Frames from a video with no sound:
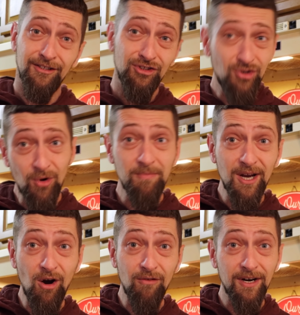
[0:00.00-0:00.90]
Join
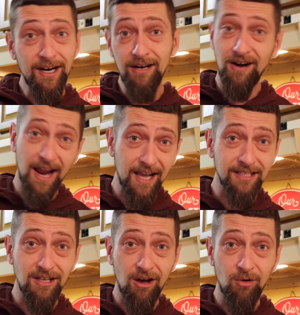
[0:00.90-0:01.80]
me over here
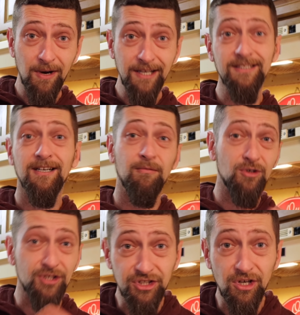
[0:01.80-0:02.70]
as always and I'm
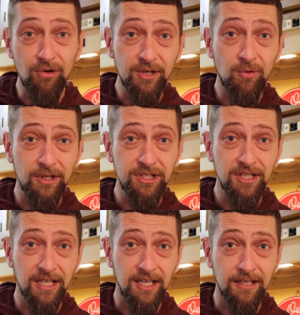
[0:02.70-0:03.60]
going to show you what you
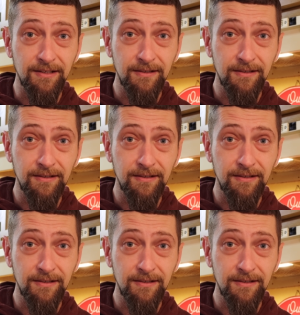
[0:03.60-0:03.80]
need.